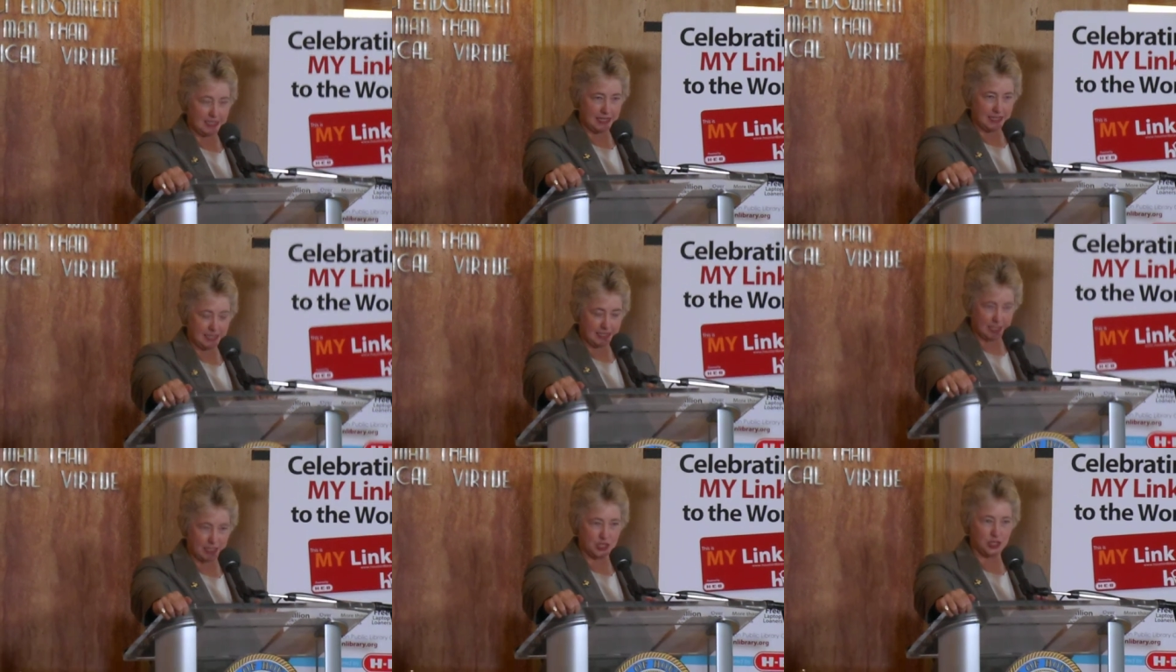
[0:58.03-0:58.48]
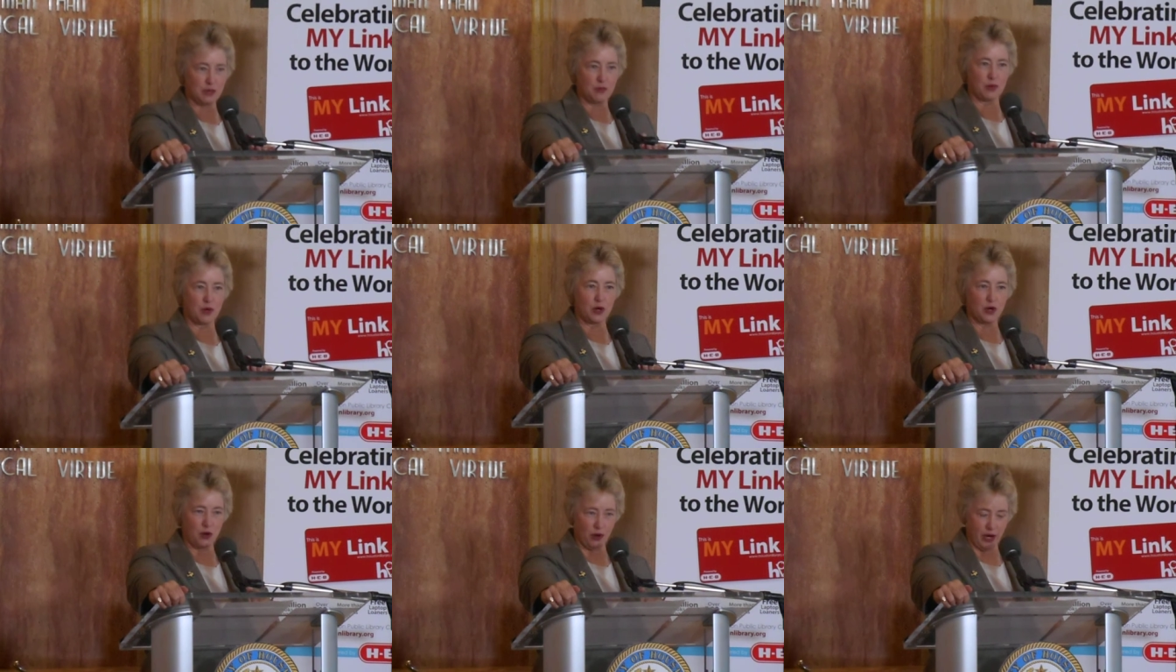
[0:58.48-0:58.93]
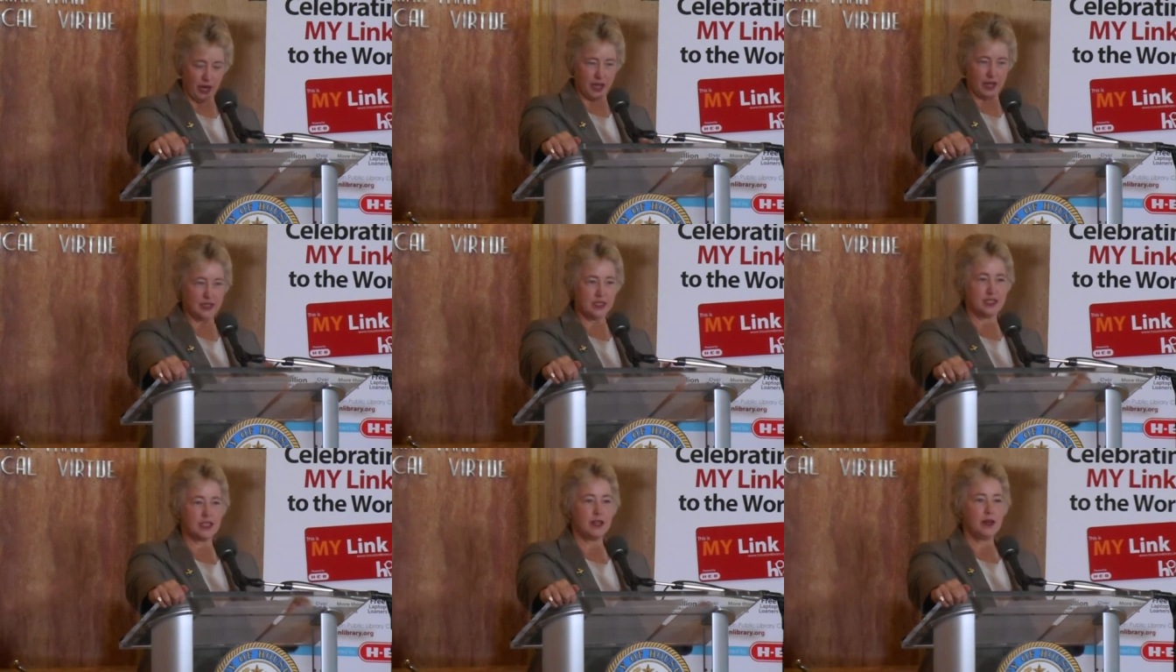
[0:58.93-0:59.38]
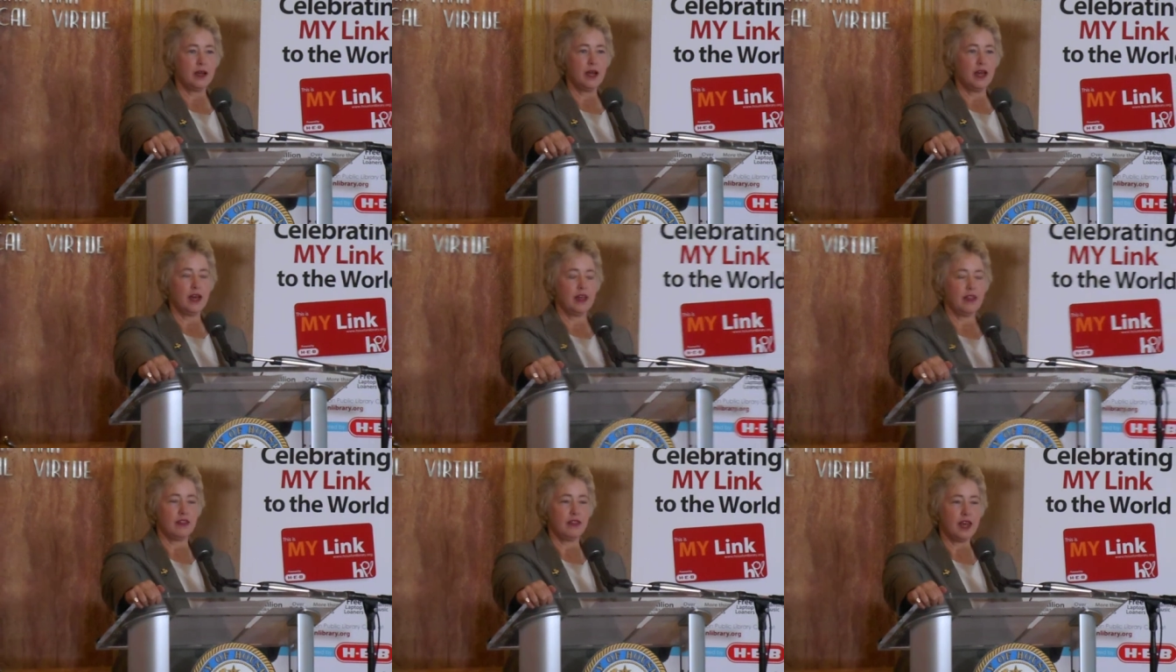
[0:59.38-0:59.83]
system grant
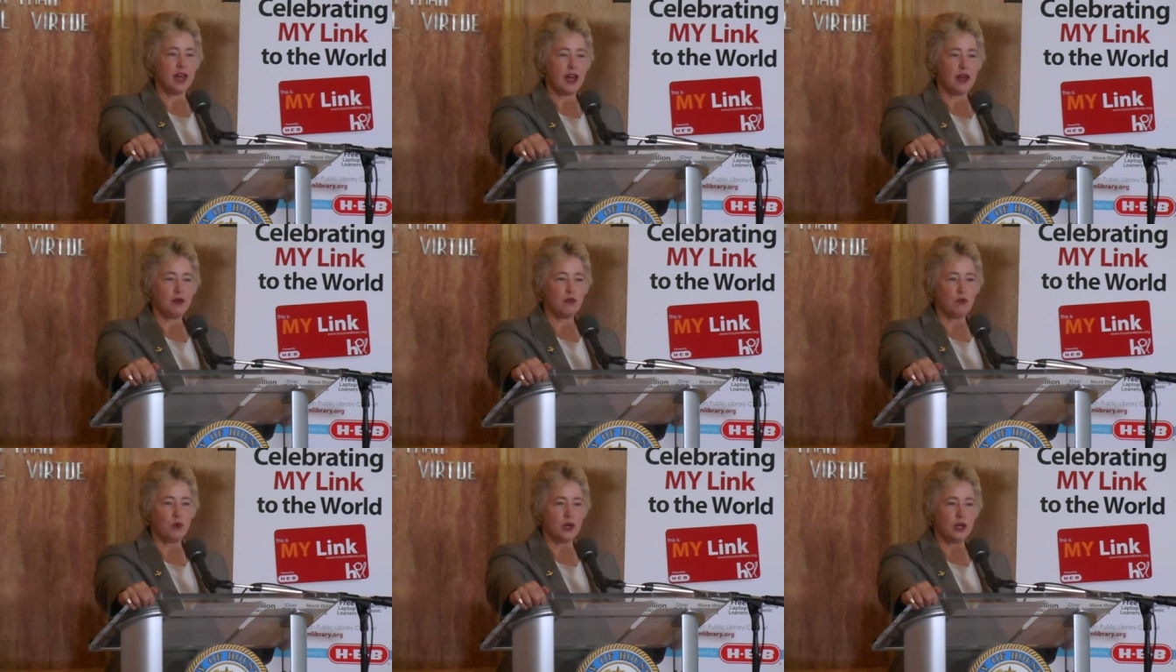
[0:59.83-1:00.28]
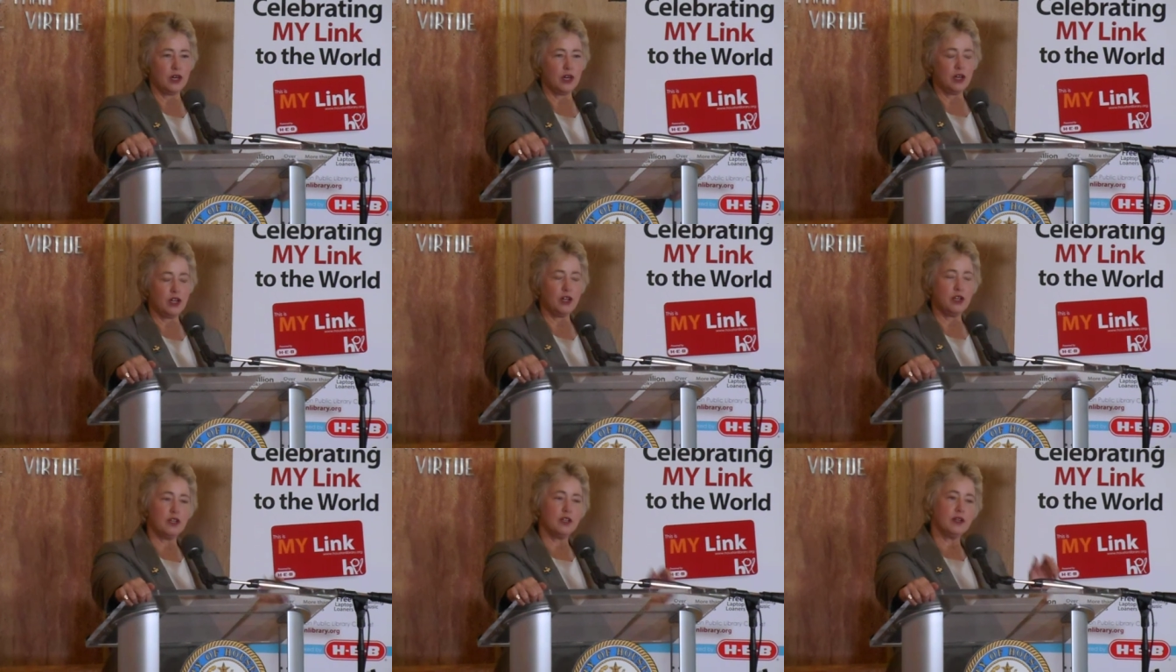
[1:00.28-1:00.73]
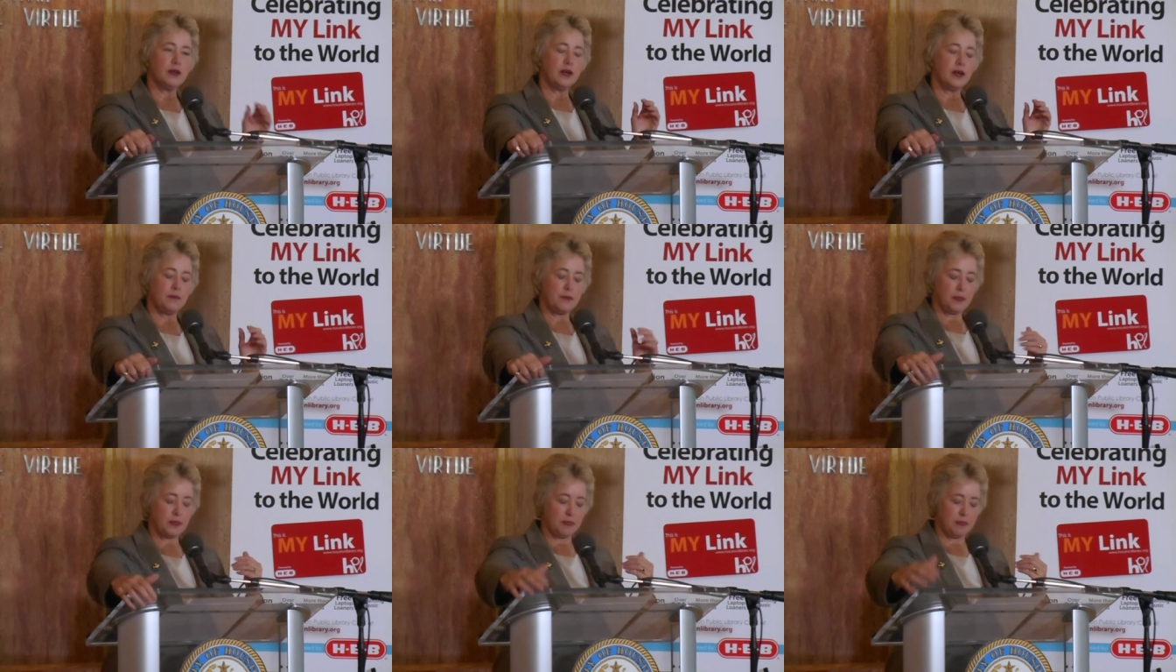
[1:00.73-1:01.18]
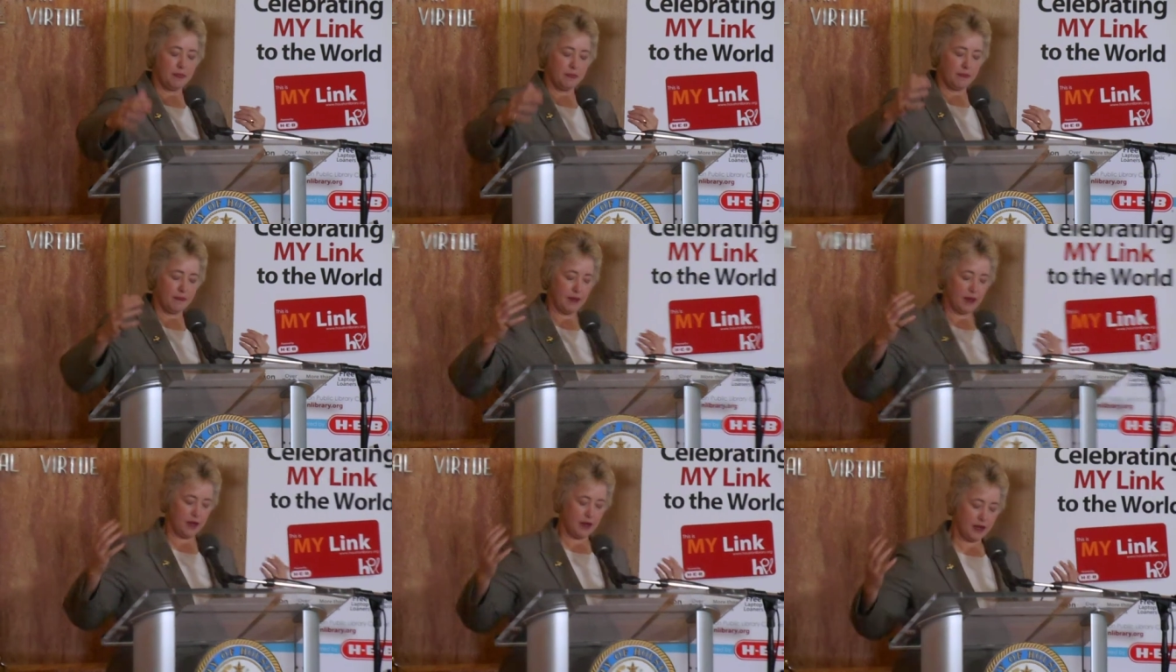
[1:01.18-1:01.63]
that will,
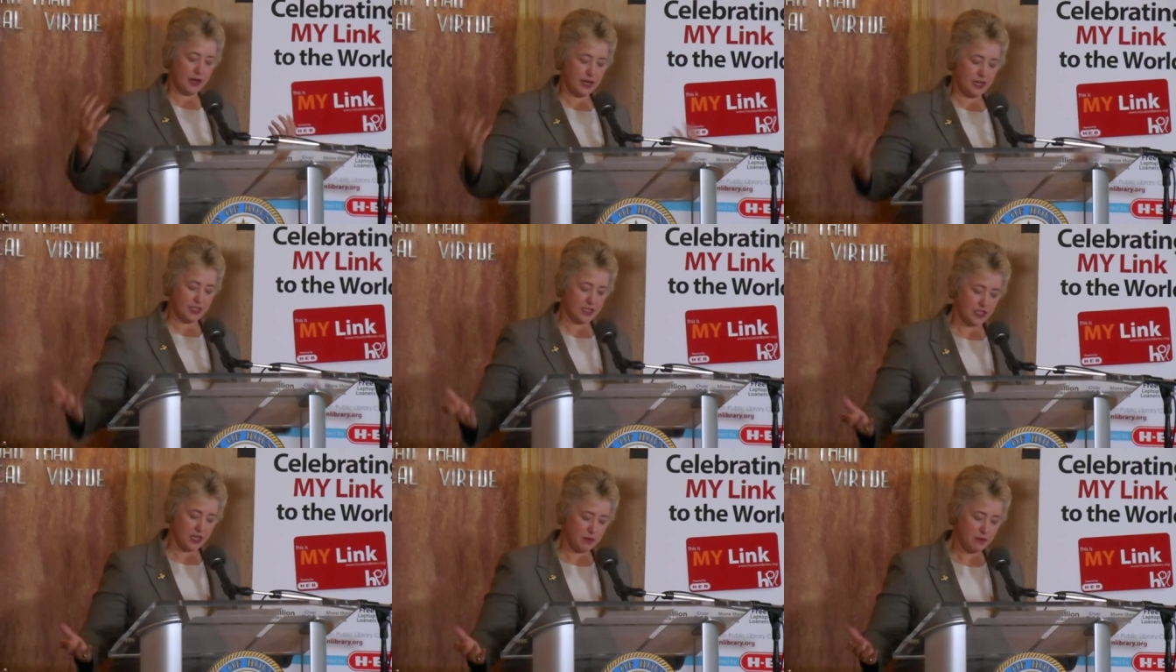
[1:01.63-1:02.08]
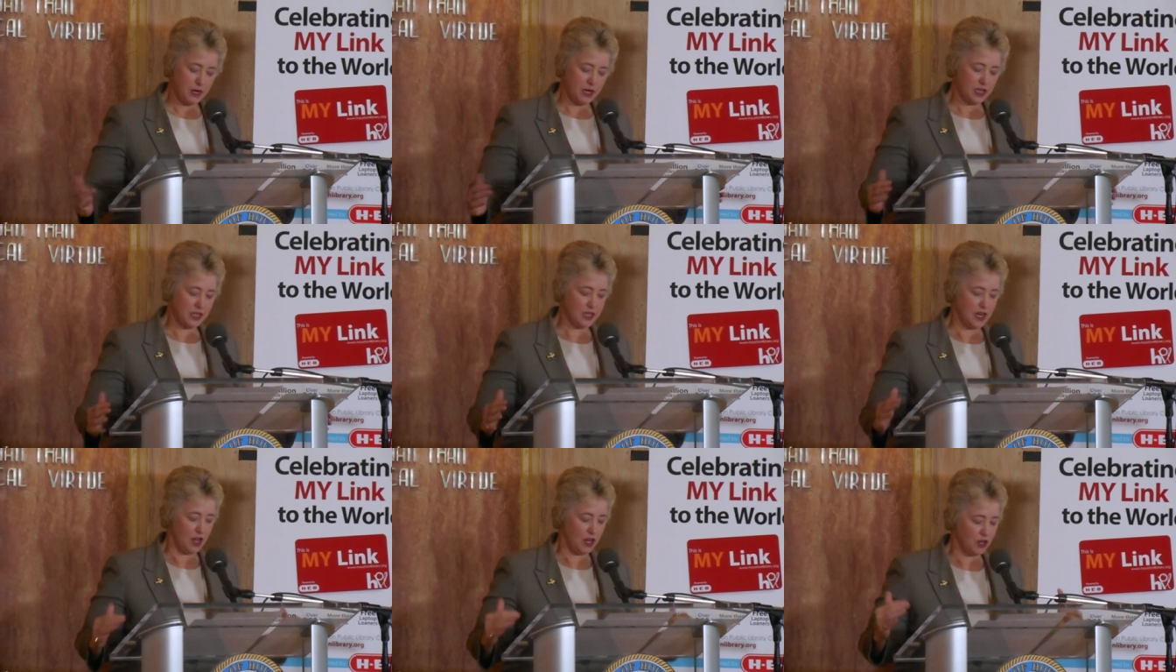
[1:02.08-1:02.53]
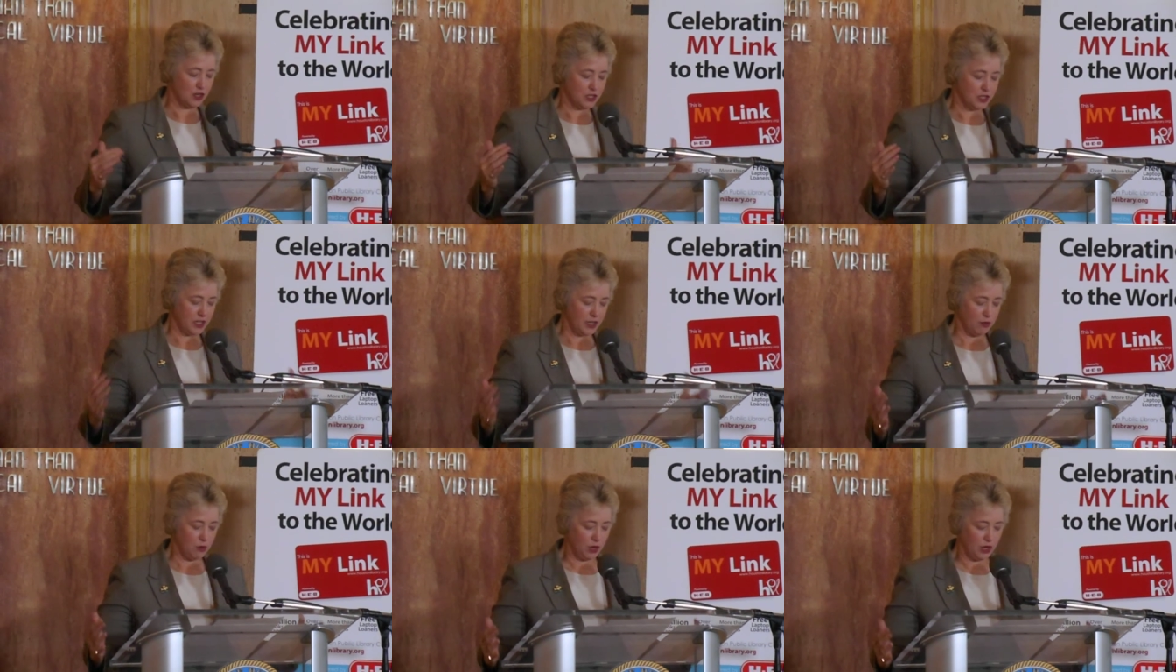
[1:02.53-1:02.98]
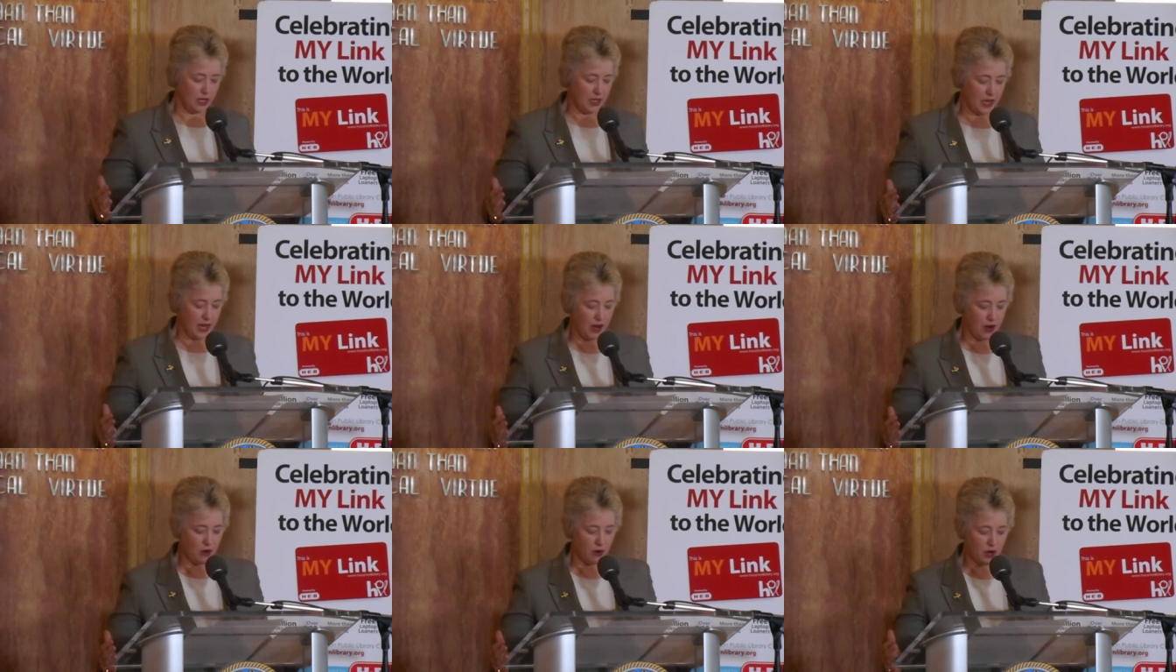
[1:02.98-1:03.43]
it is $10 million. It will
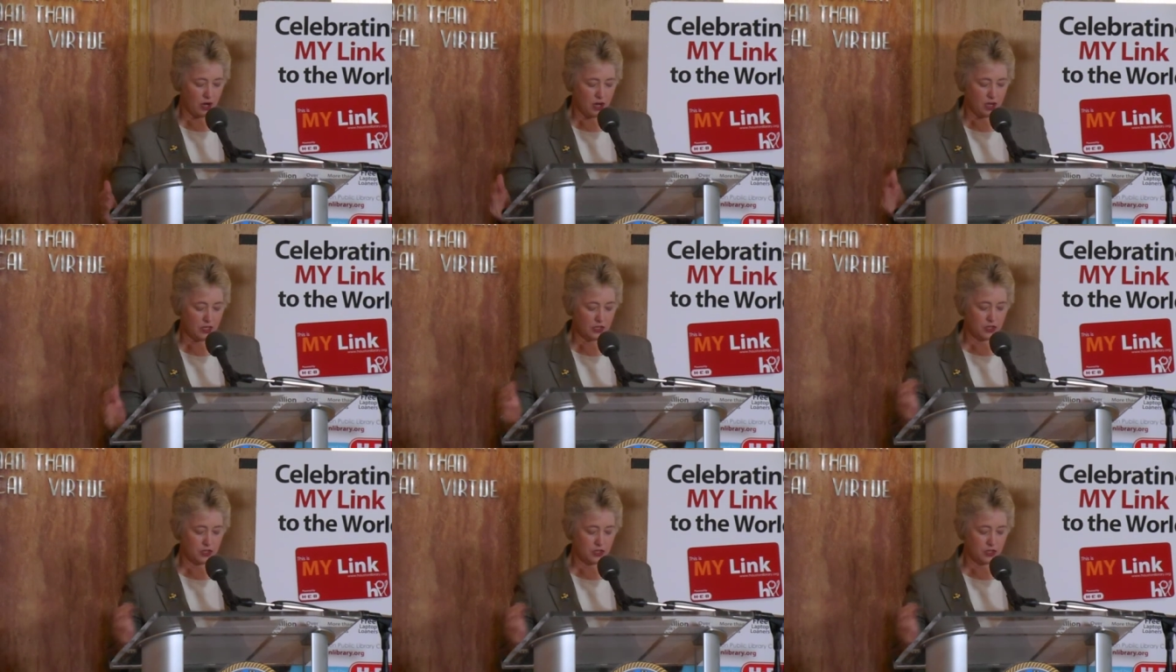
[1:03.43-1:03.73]
allow